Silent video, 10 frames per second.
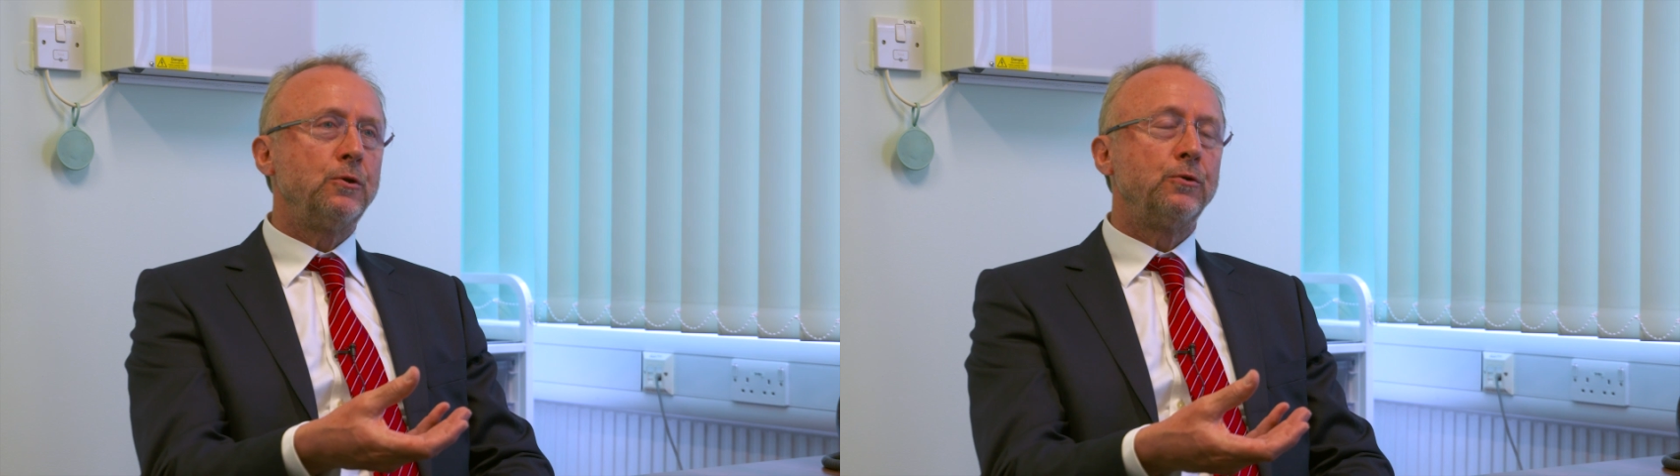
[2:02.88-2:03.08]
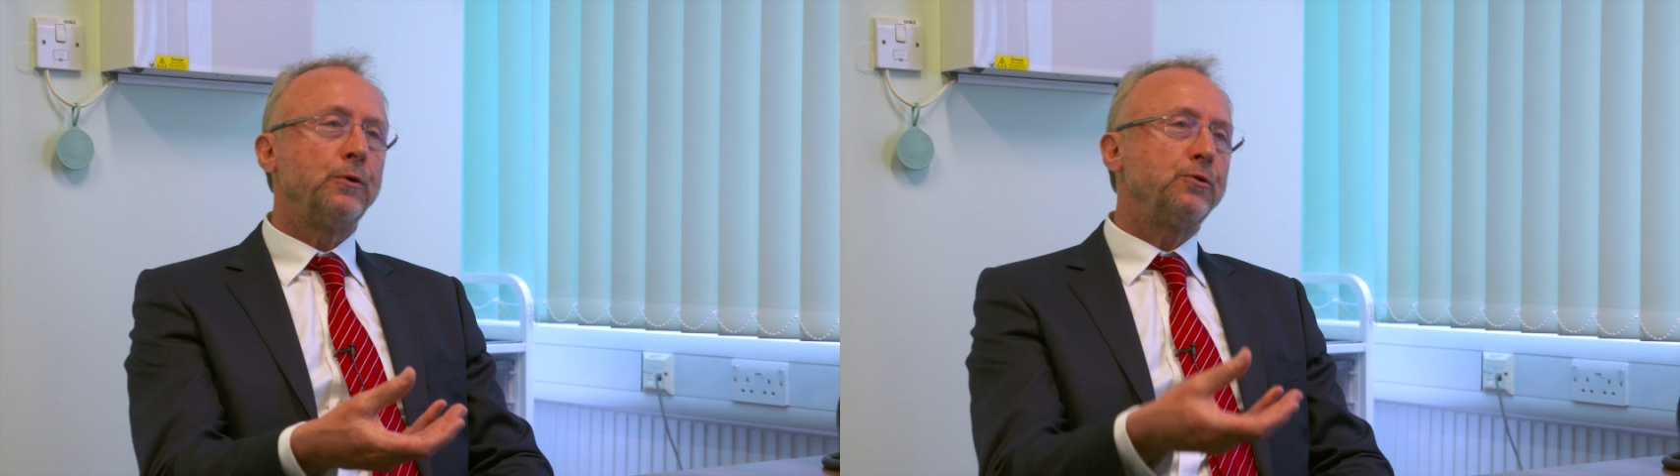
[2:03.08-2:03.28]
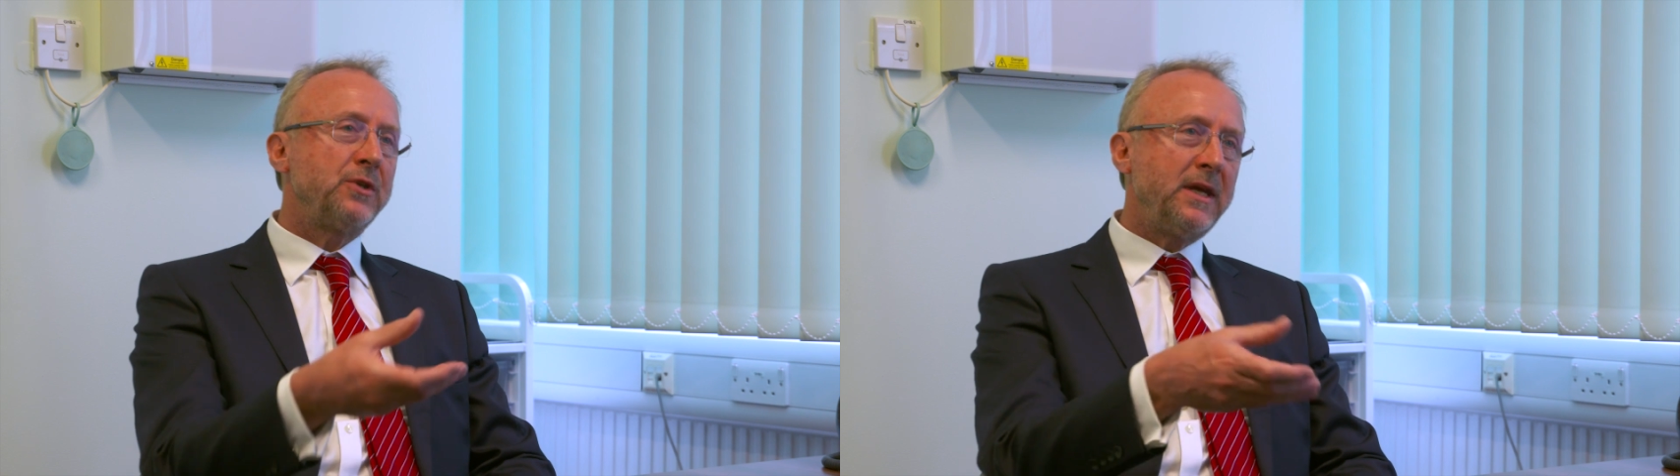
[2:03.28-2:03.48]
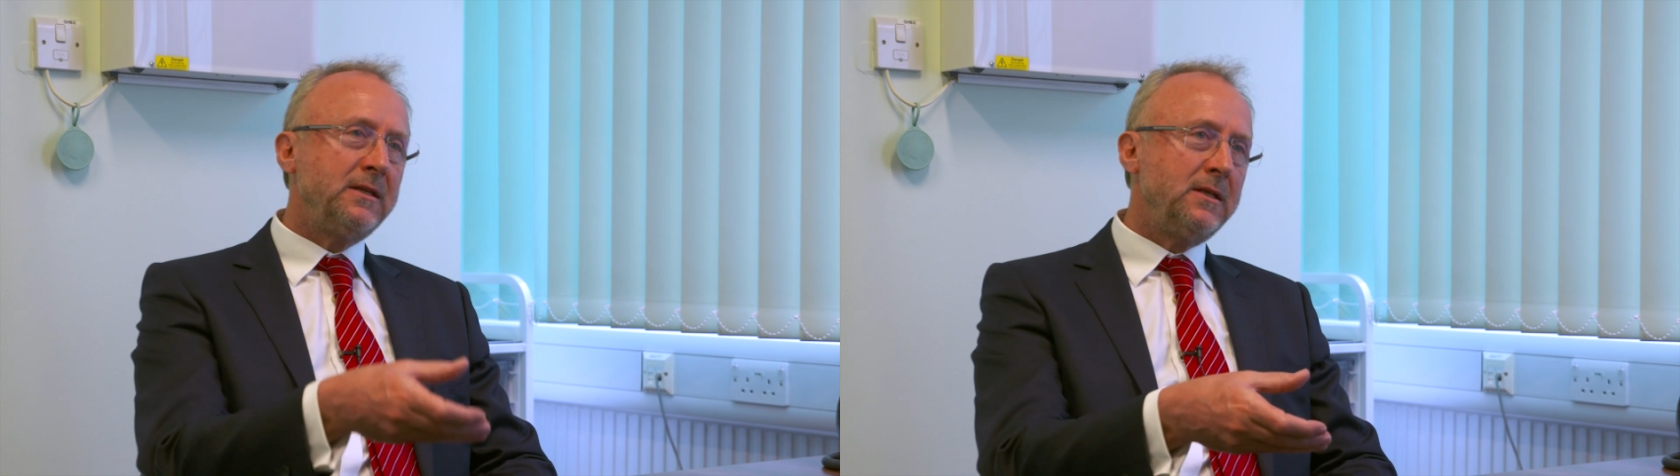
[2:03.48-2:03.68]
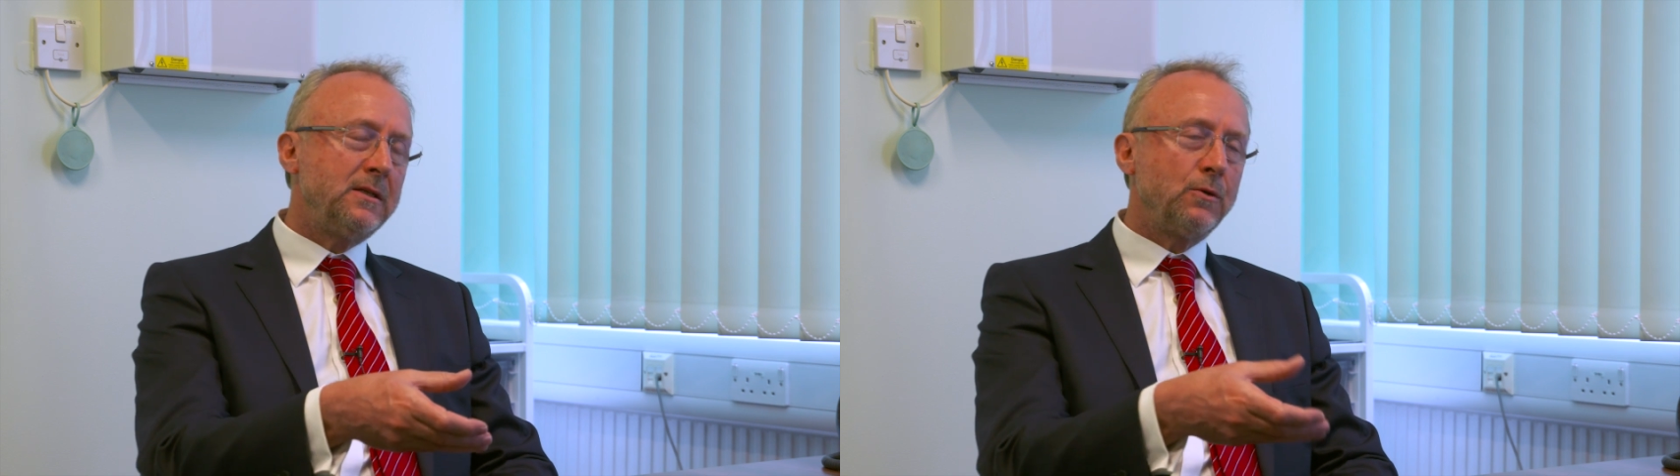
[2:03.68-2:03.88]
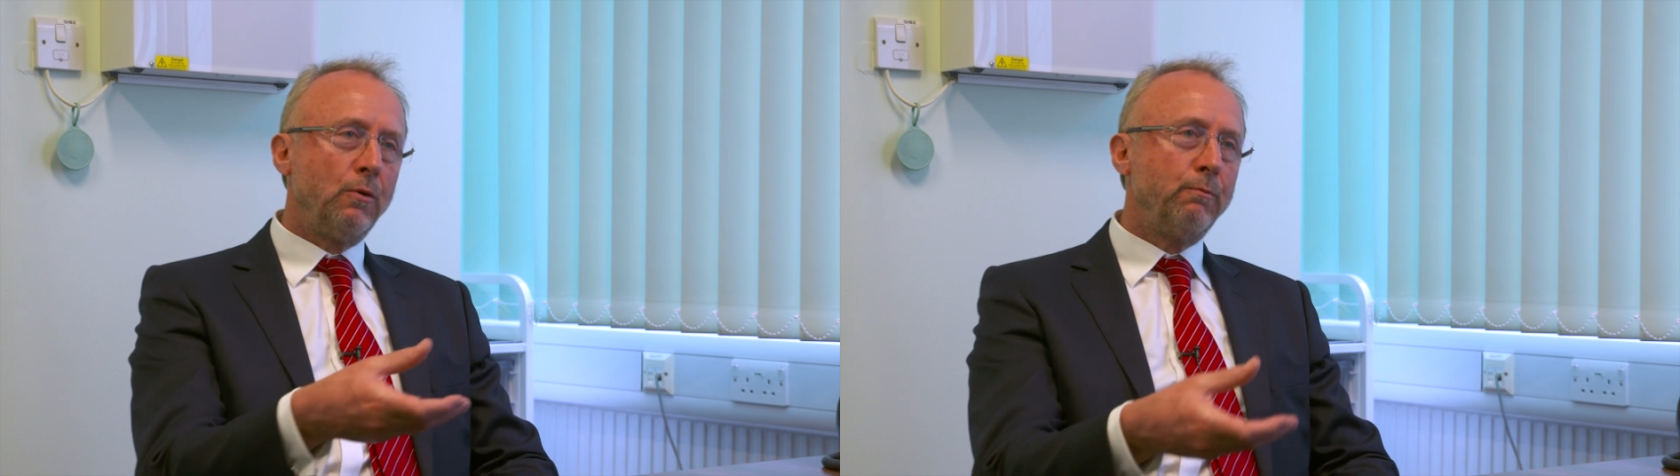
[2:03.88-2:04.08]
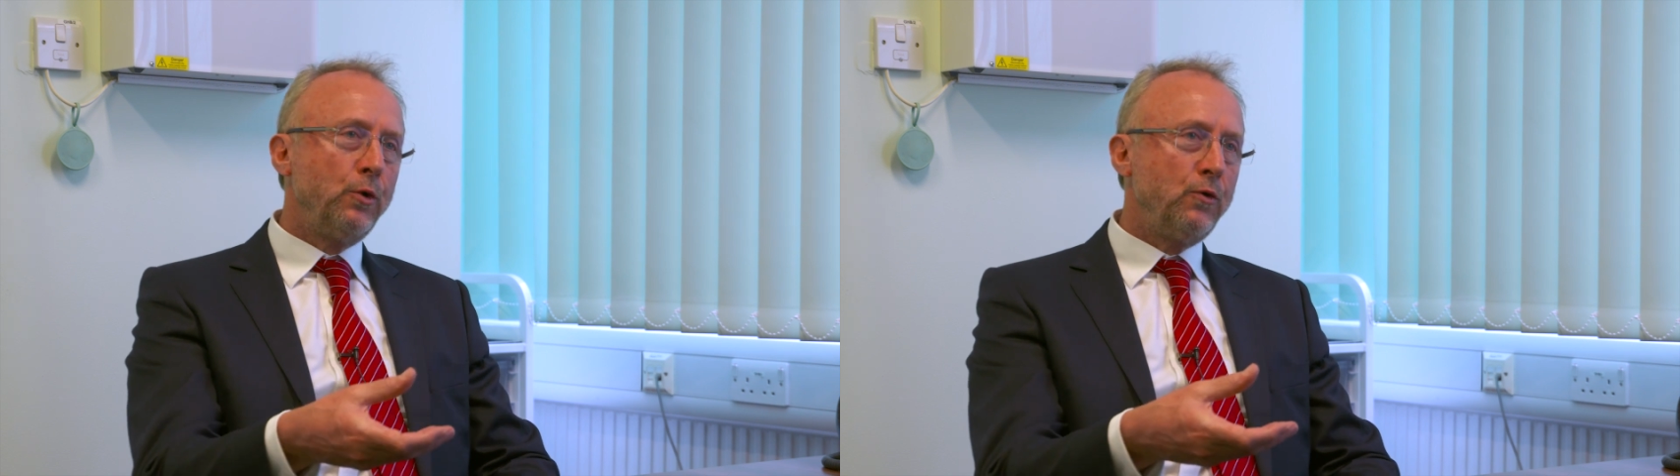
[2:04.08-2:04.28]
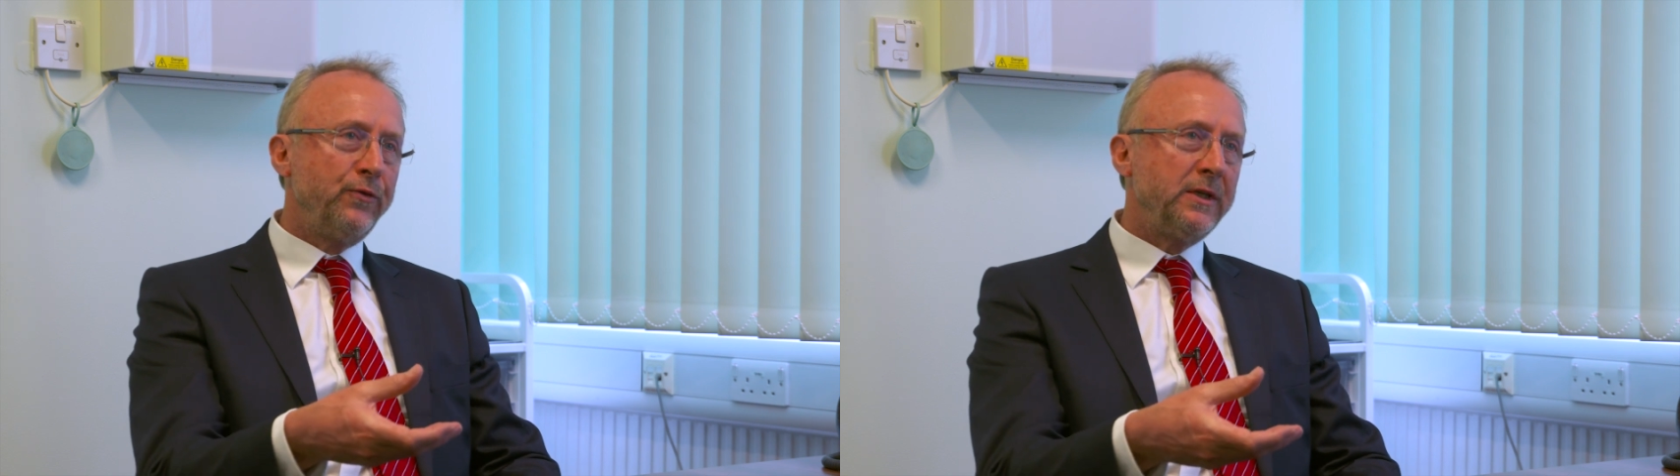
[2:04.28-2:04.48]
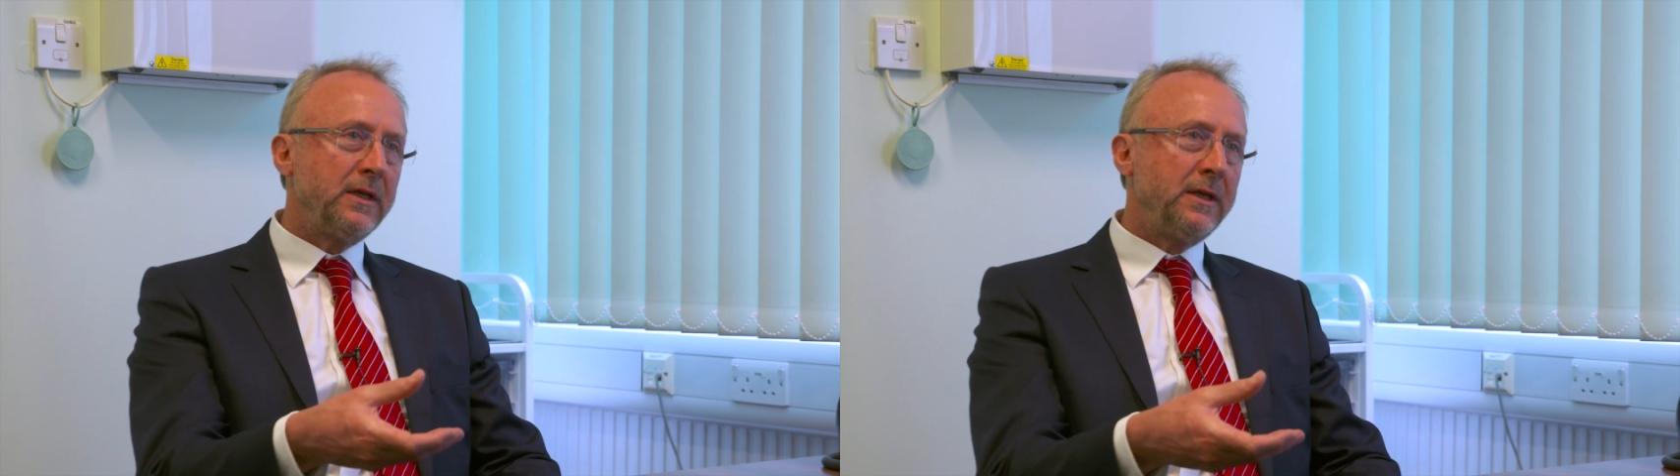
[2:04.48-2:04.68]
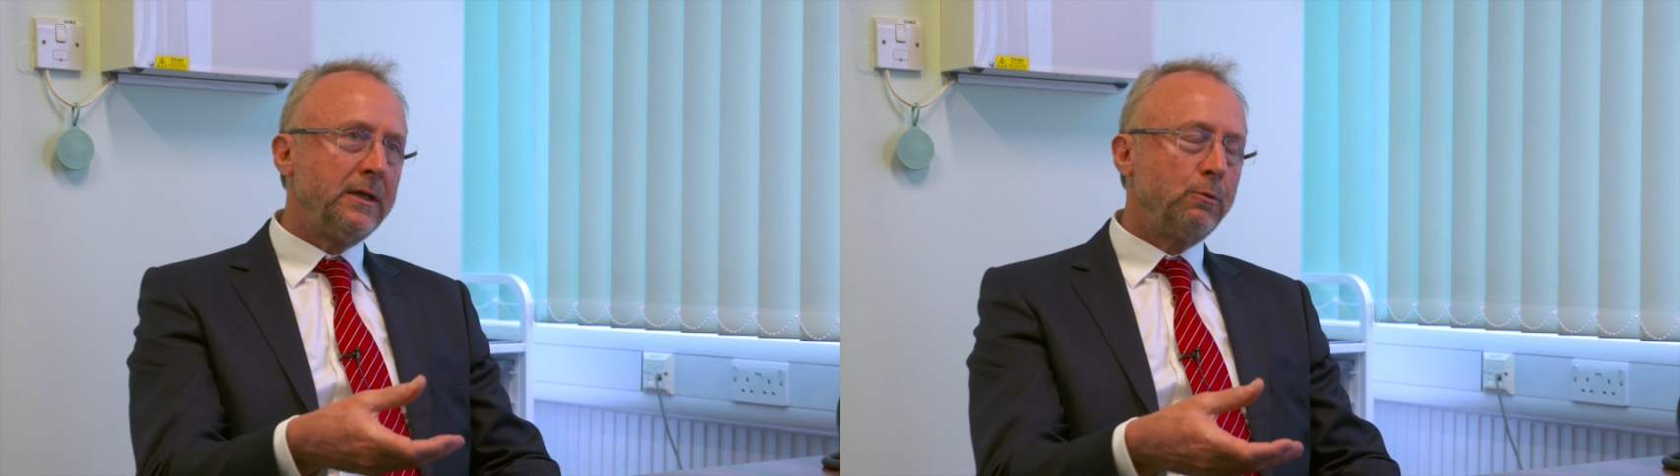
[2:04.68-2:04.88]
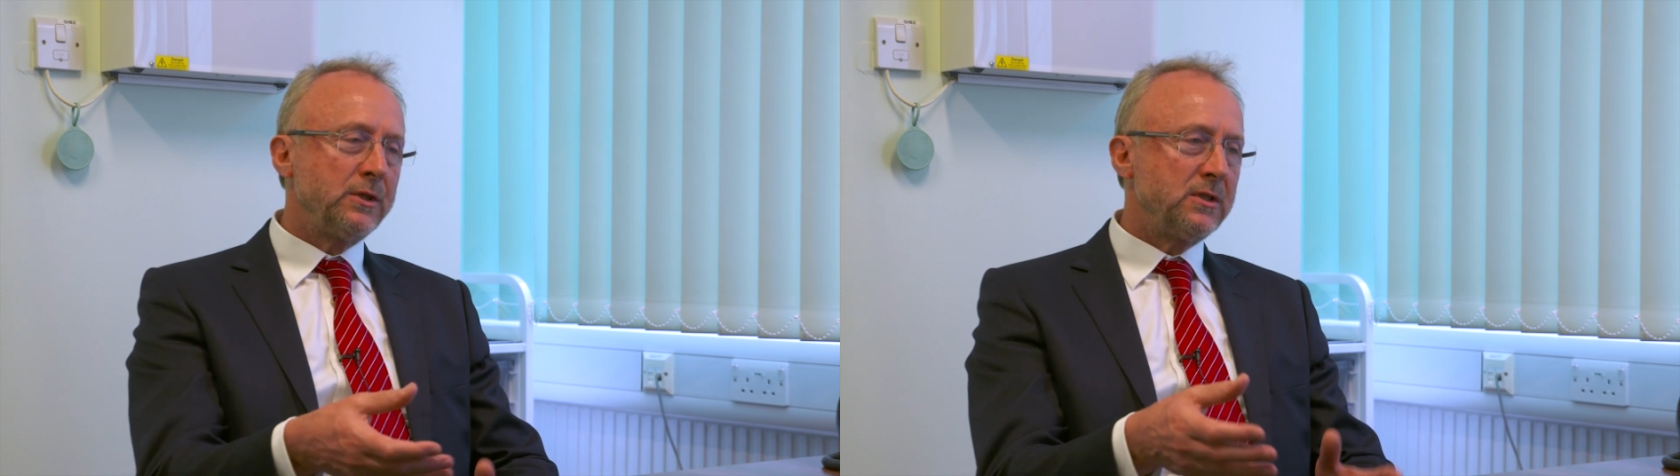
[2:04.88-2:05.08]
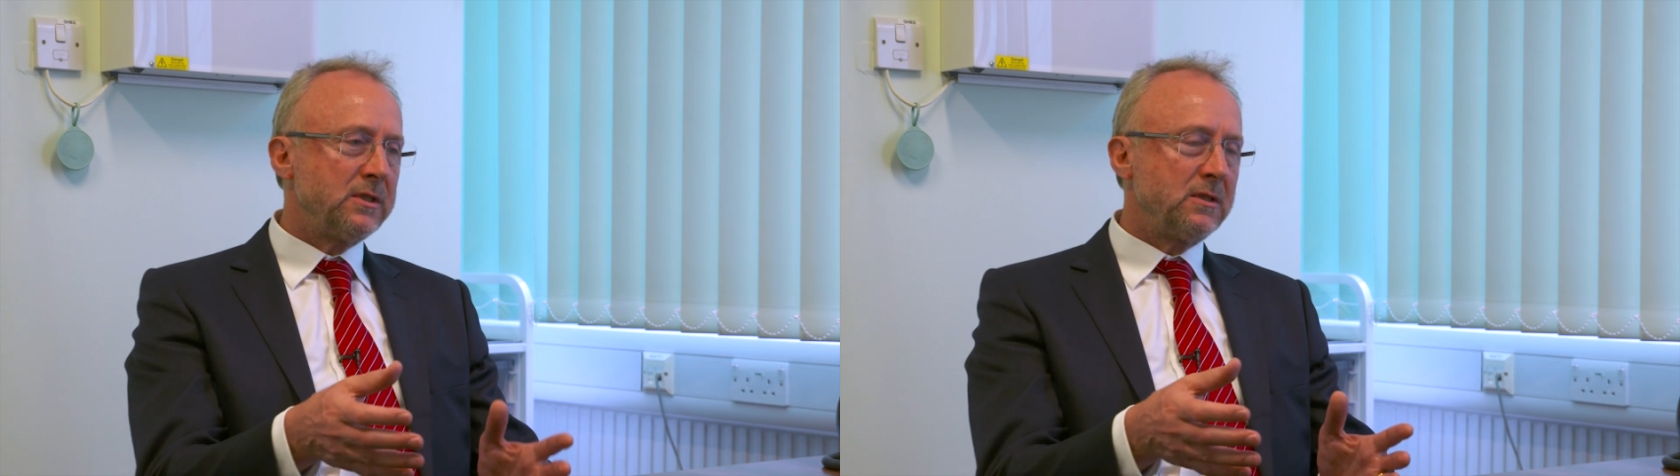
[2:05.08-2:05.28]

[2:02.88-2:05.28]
to rotate it or move it, and it was